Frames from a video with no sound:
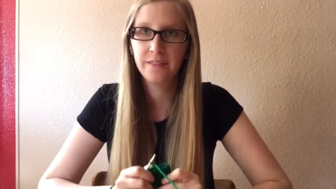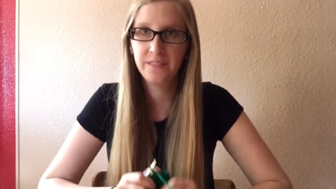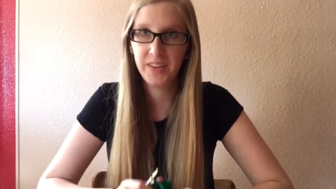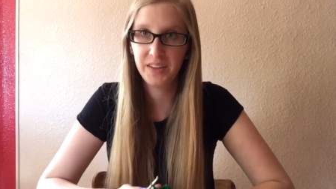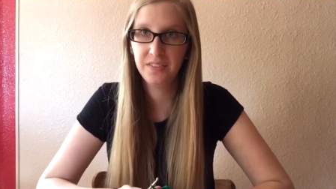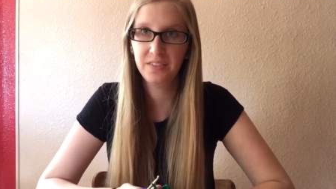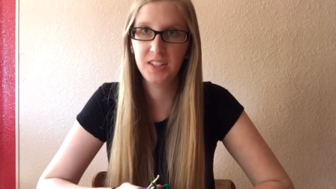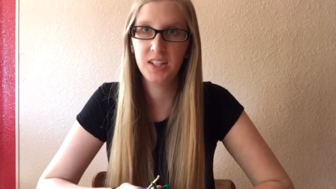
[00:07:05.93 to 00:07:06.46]

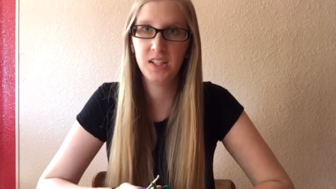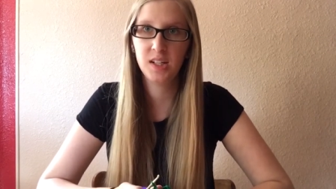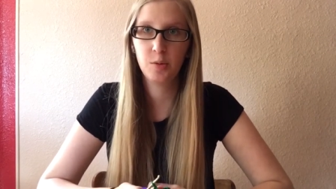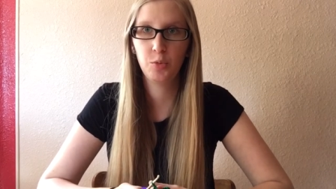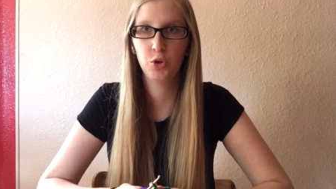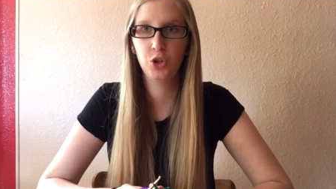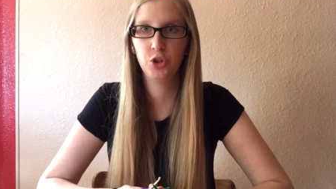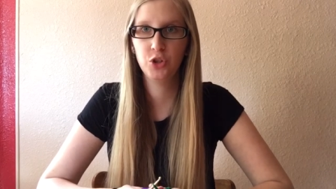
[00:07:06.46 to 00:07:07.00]
50
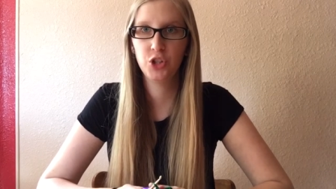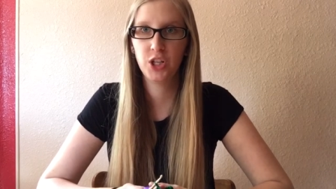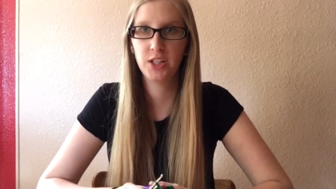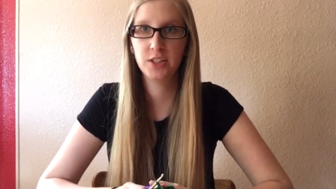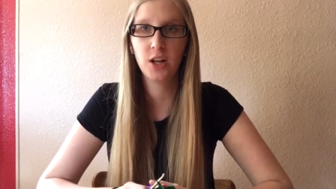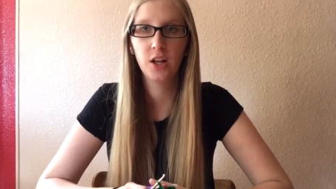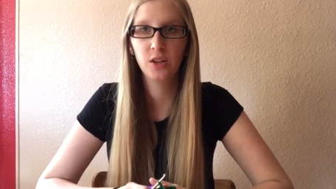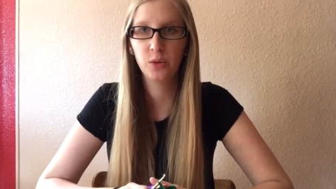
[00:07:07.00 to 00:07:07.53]
double
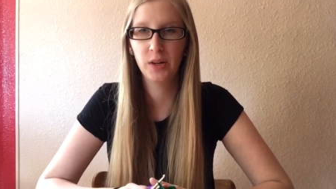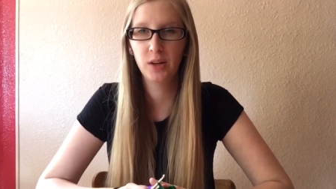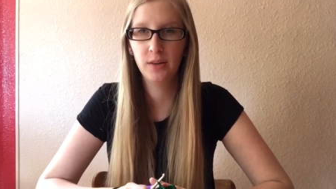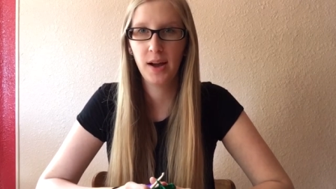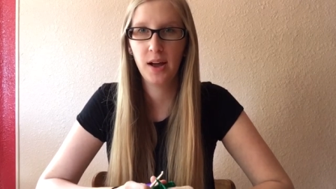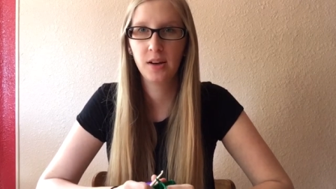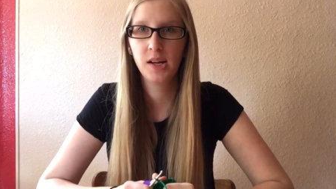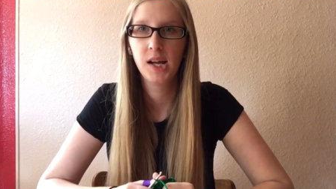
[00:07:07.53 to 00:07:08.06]
crochets all the way
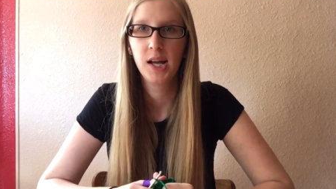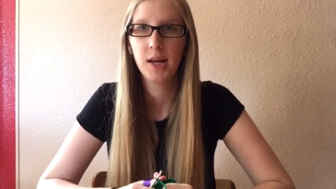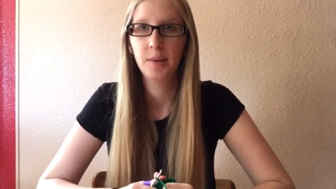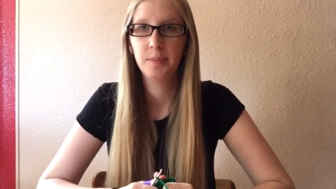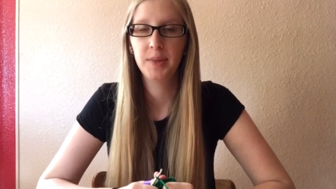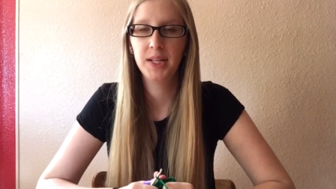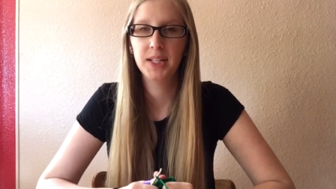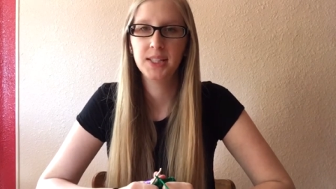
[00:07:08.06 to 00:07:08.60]
around
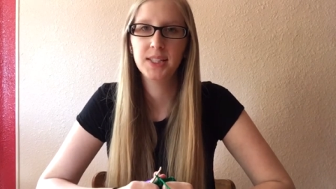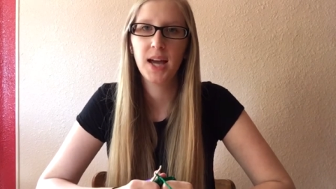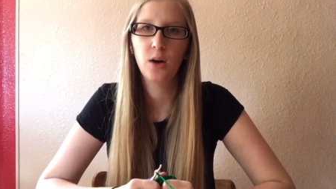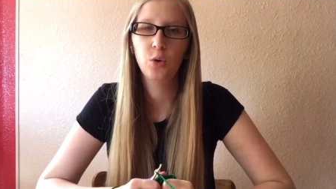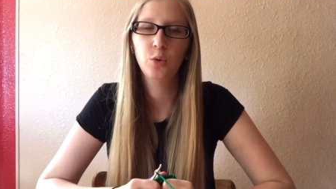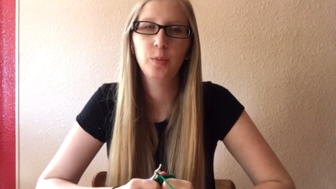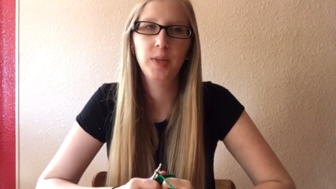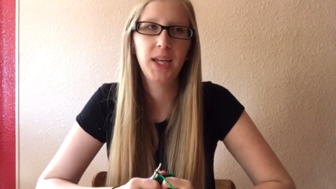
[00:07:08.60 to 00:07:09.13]
because
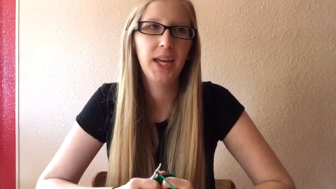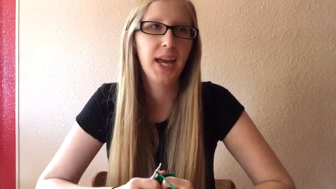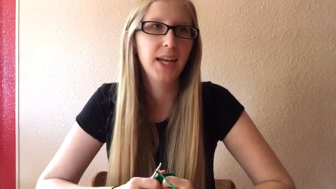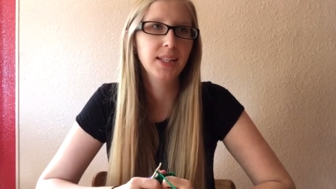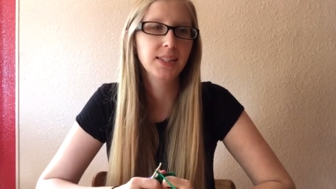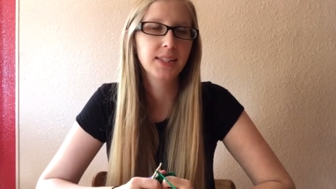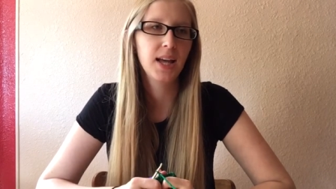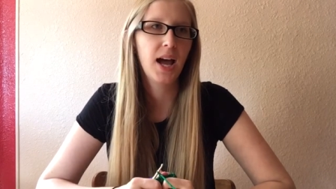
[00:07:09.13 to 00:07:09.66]
that will be
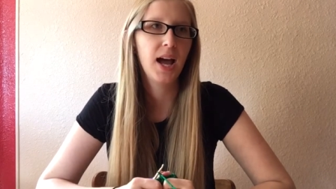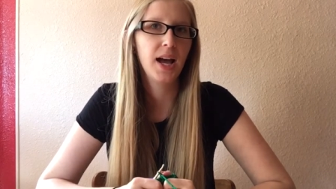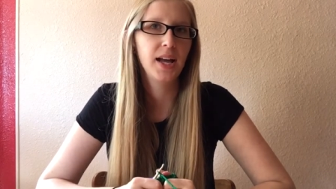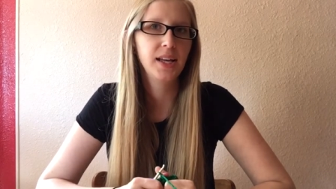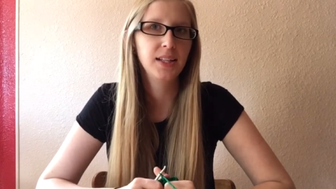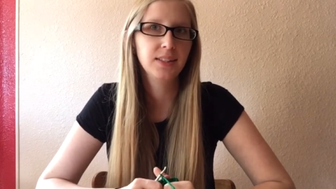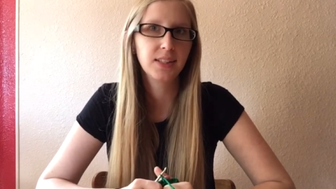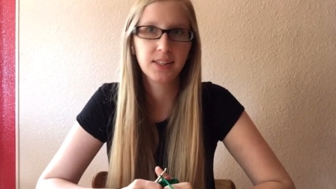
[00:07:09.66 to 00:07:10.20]
a
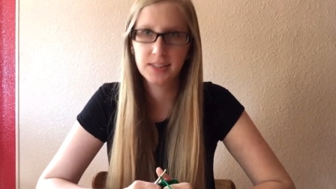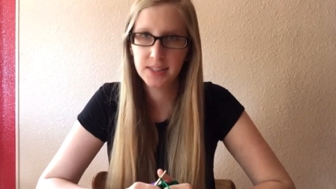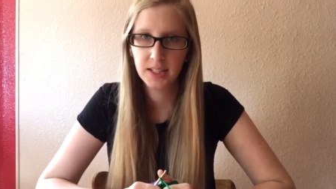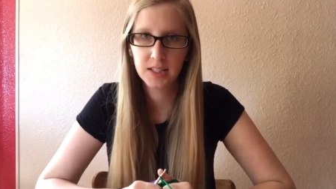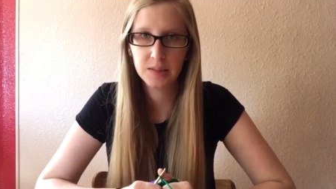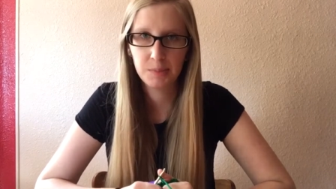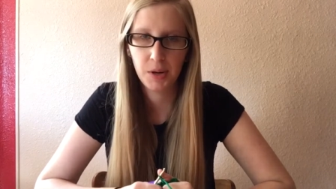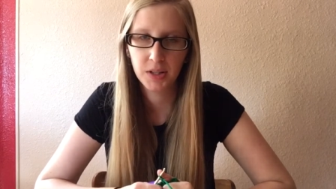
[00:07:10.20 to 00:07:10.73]
size
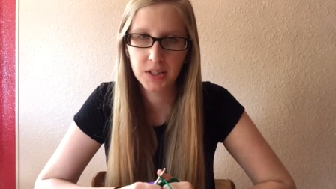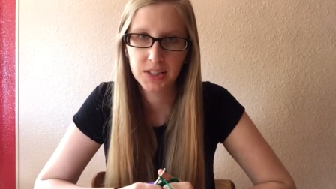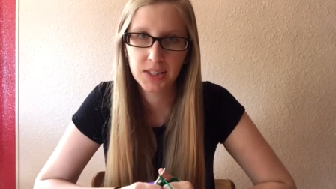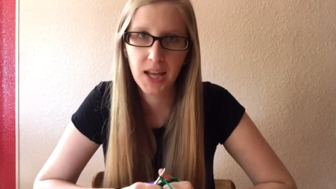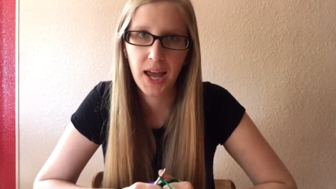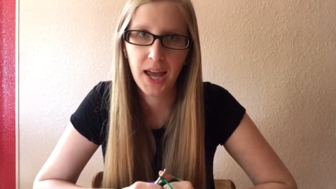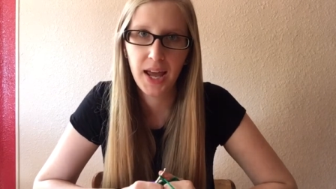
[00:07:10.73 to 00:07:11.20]
six months.